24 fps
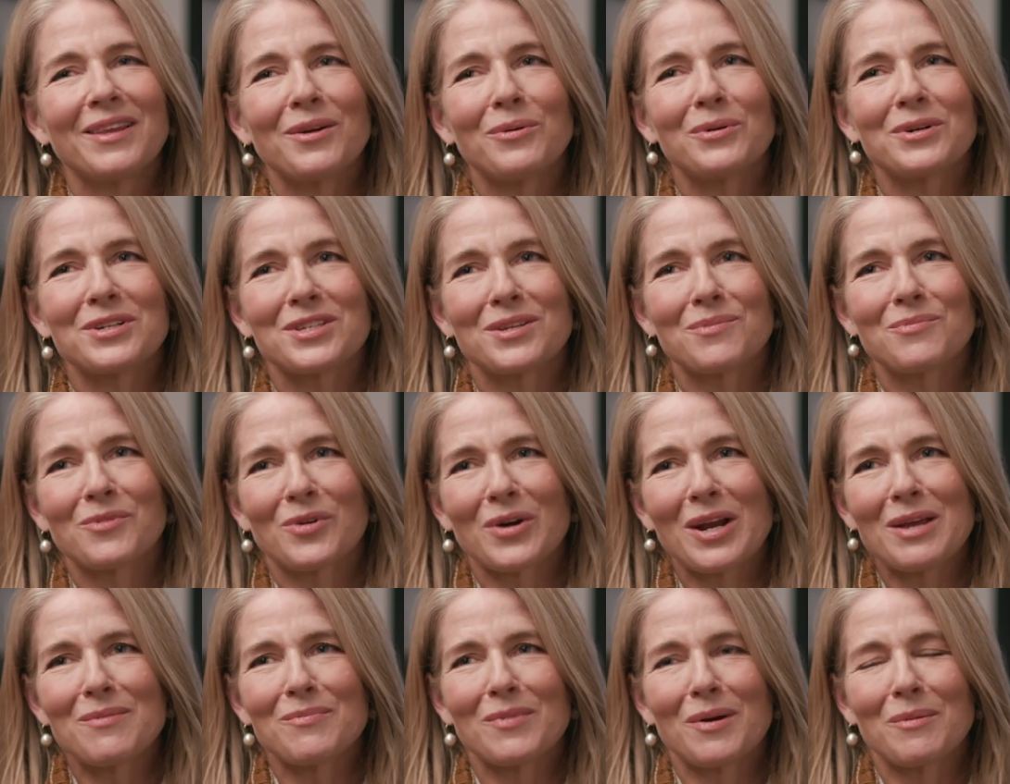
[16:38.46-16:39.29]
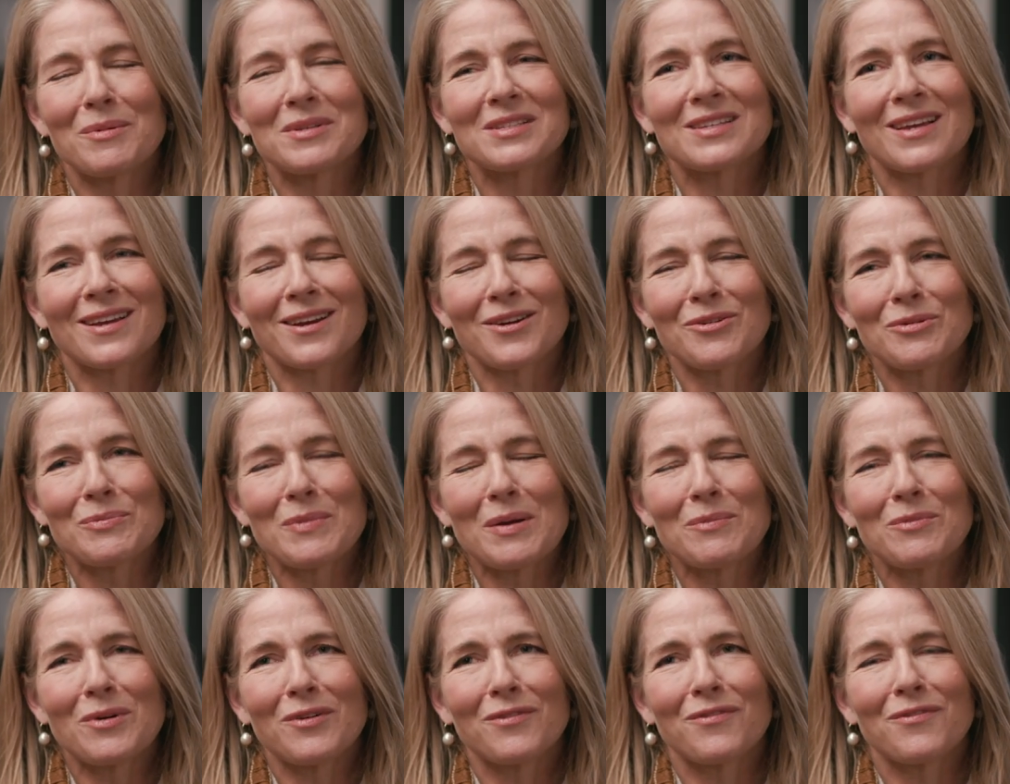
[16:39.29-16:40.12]
there were some great moments. Like, I
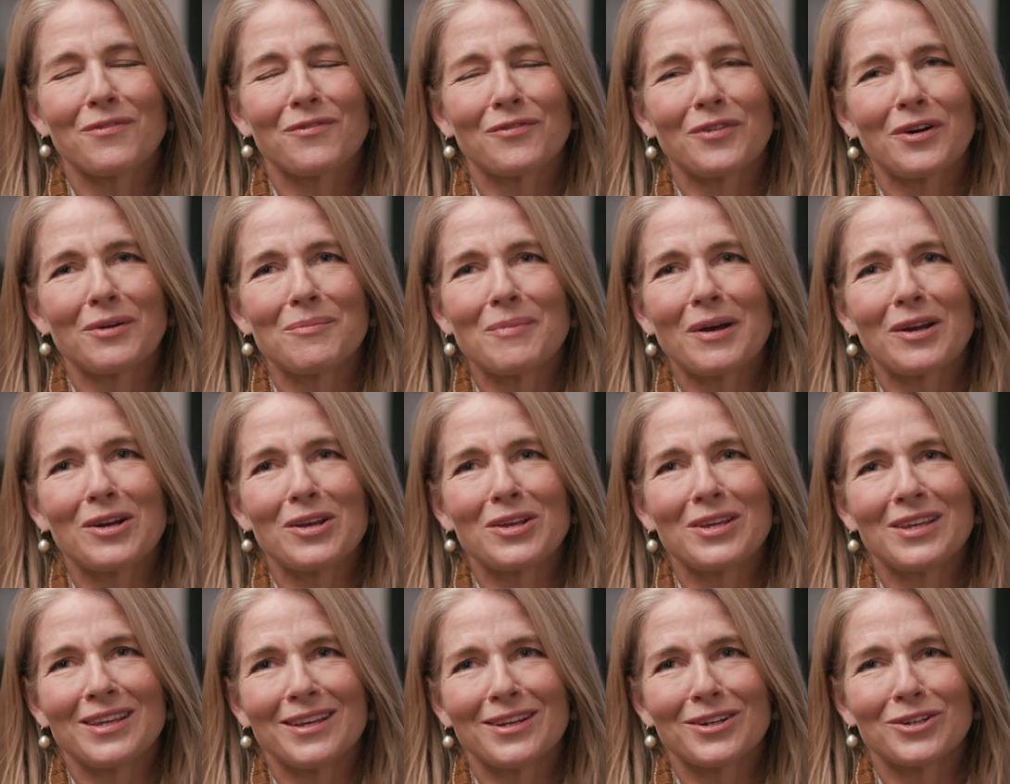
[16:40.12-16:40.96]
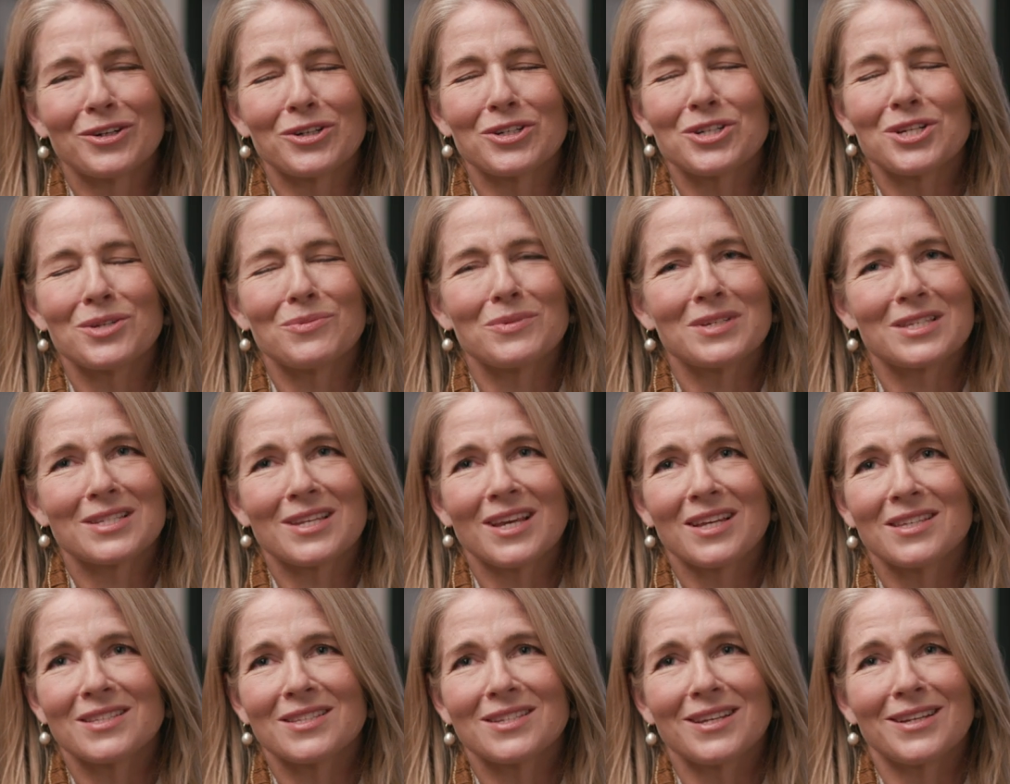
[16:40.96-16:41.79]
remember for about a year, she was
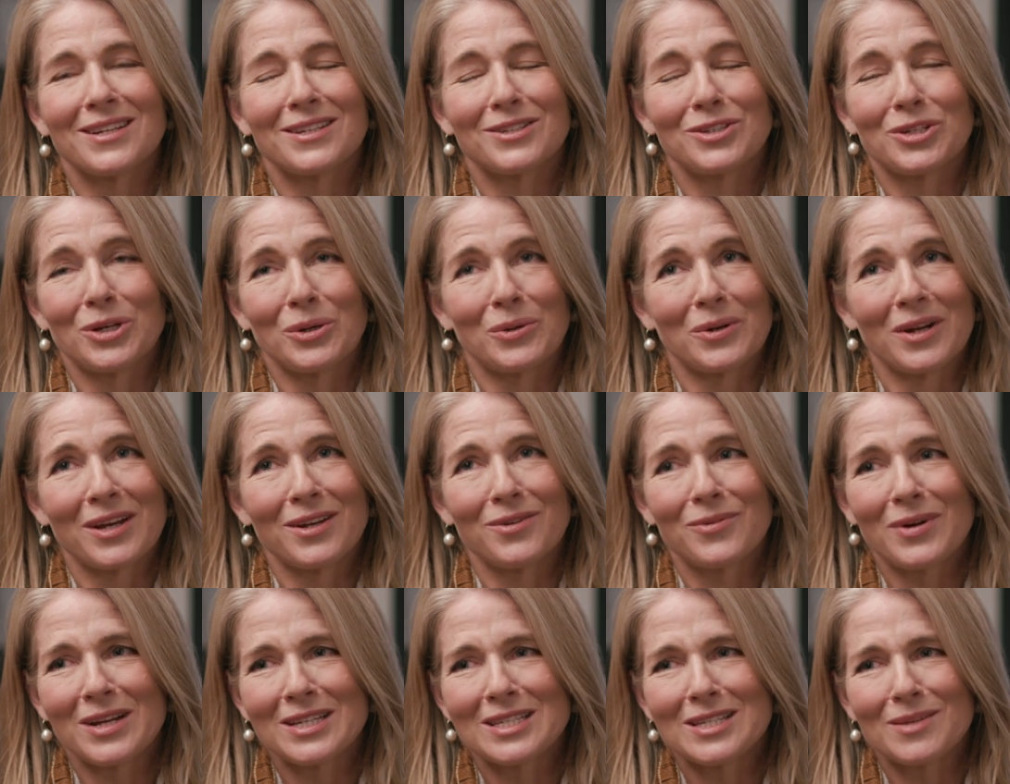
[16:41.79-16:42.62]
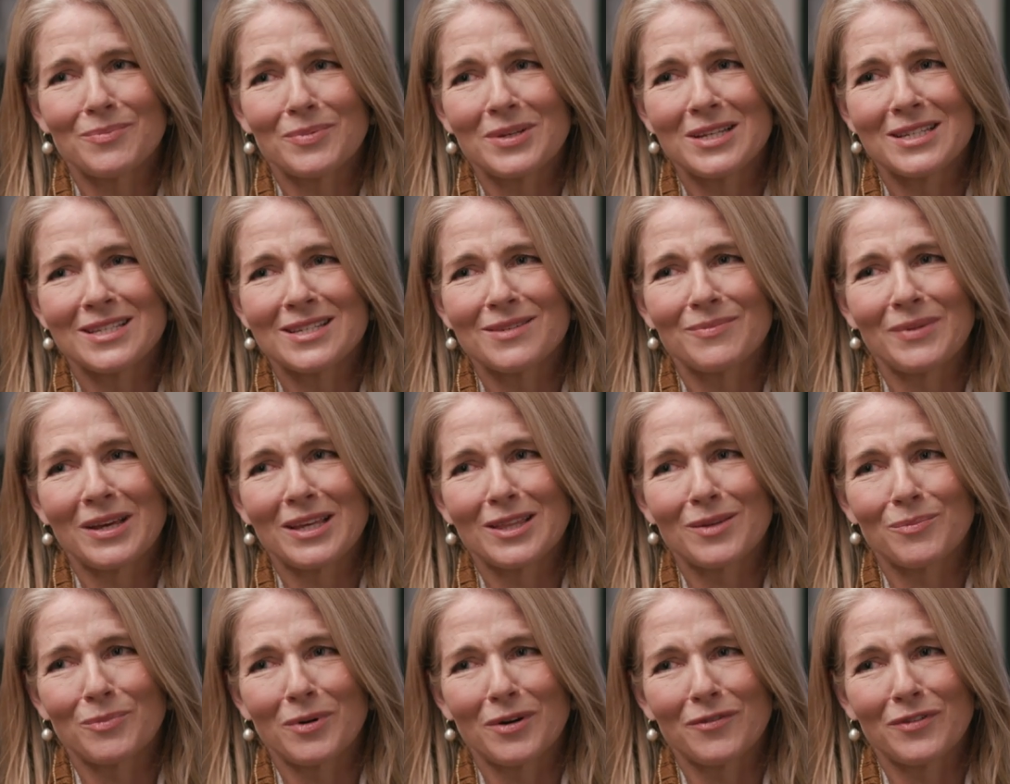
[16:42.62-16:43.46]
testing donut recipes to
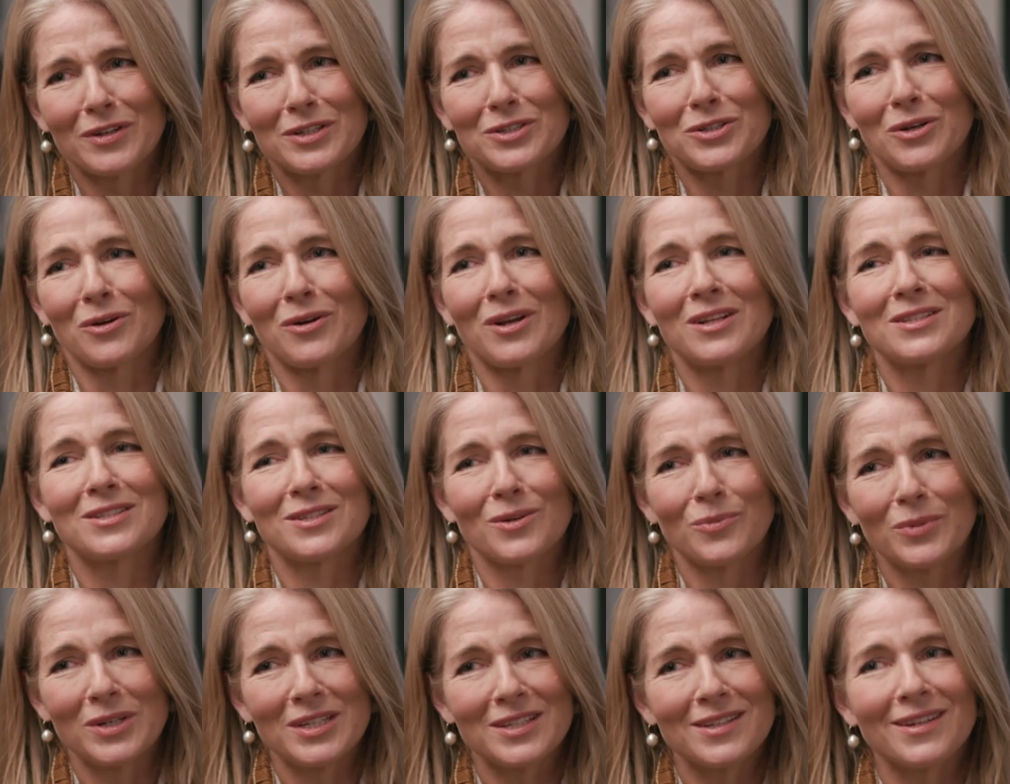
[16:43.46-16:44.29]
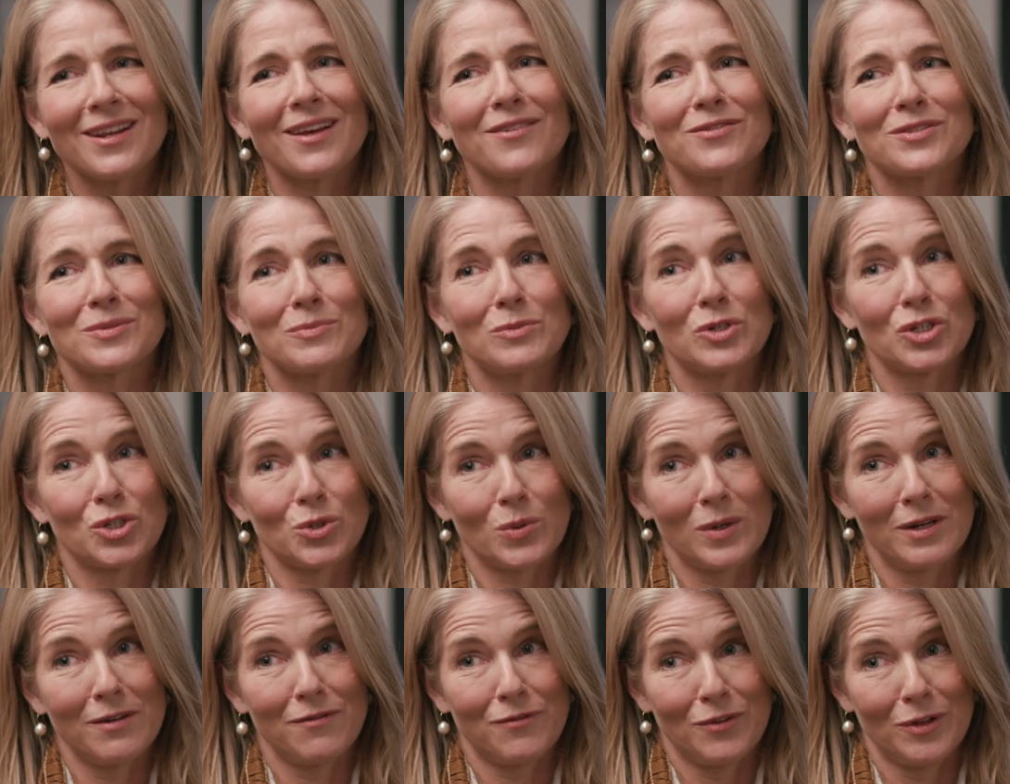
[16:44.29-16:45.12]
make the perfect donut. So we did have some
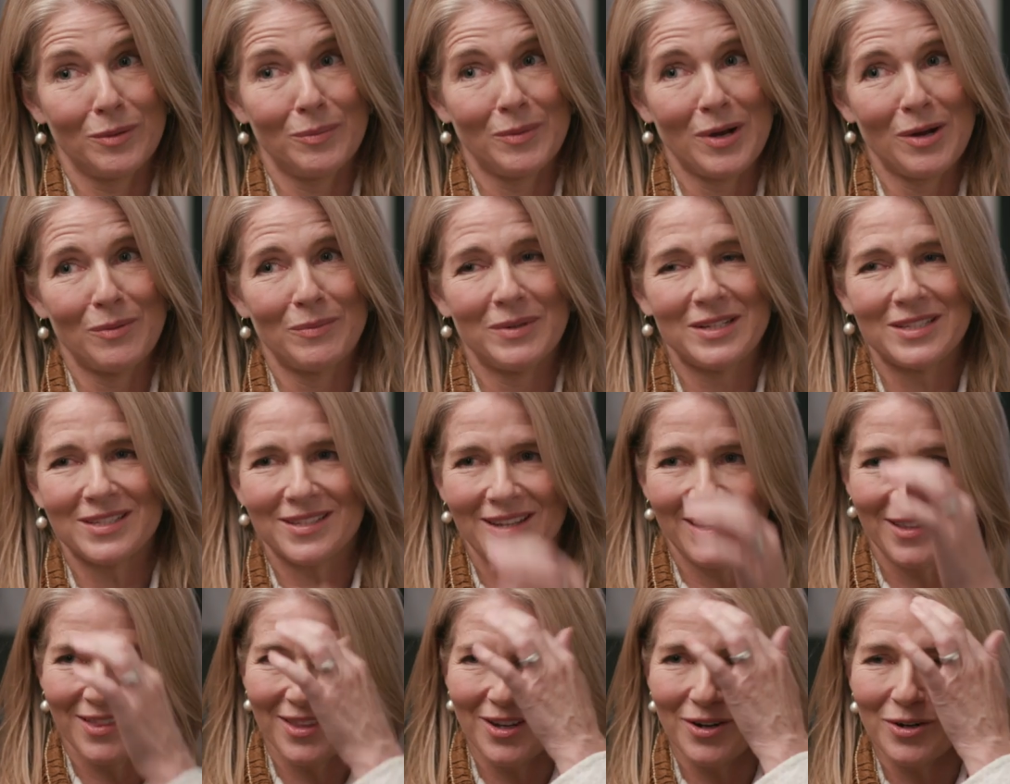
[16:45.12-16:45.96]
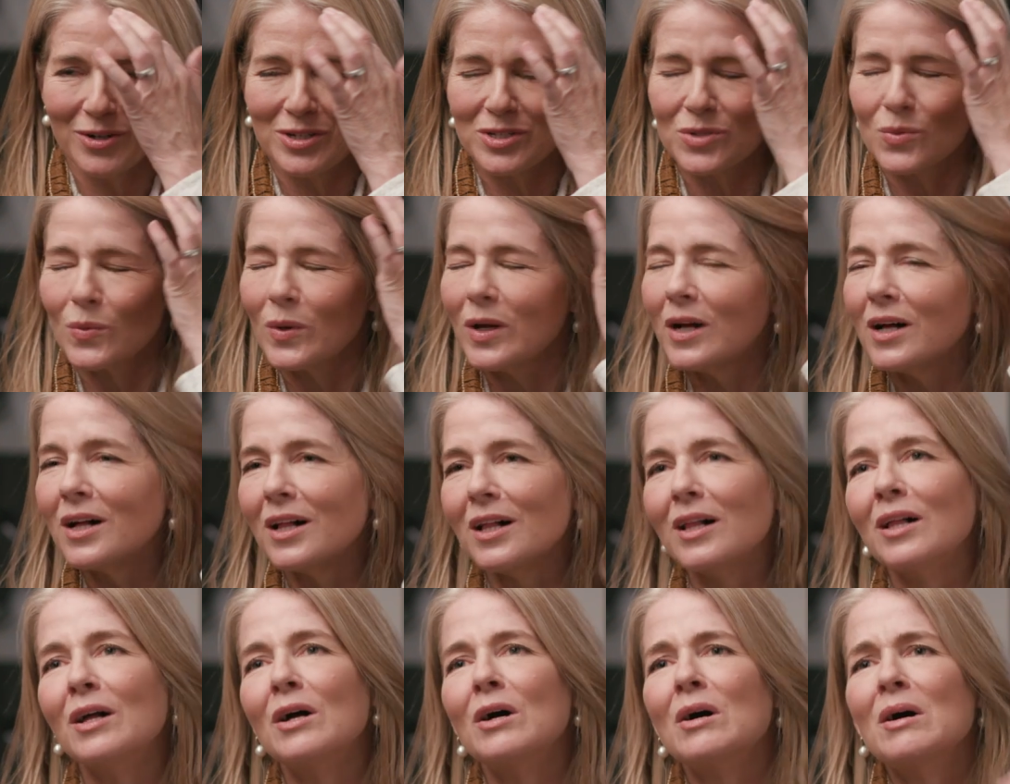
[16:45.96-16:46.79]
joyful moments in there as
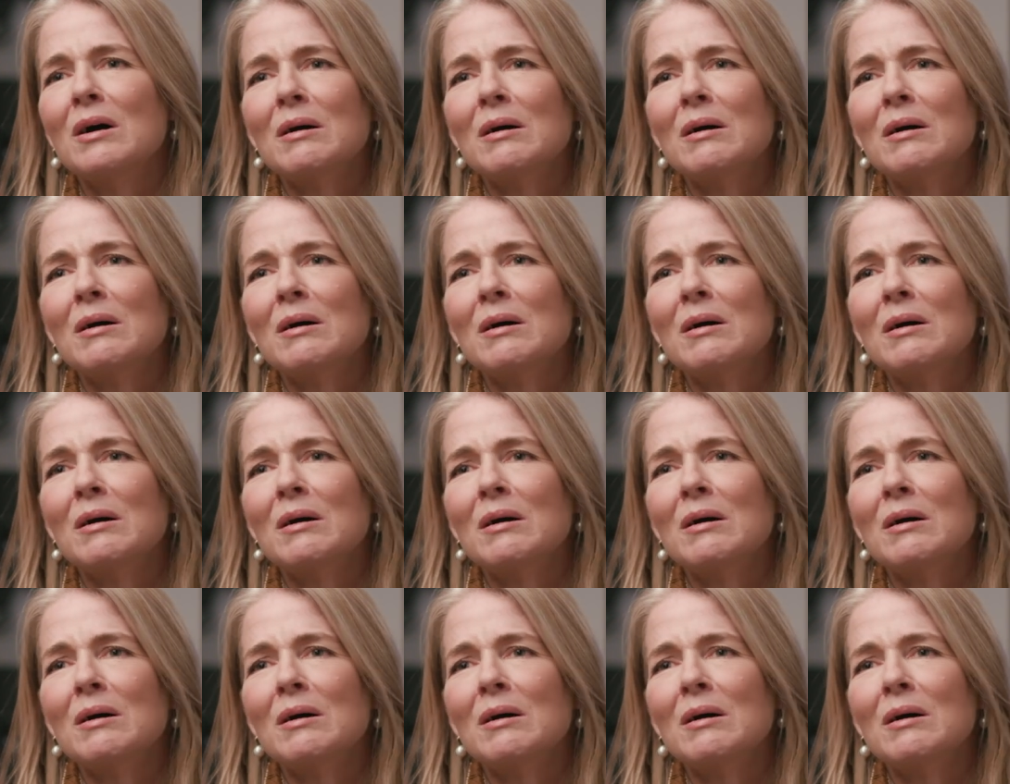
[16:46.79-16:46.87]
well.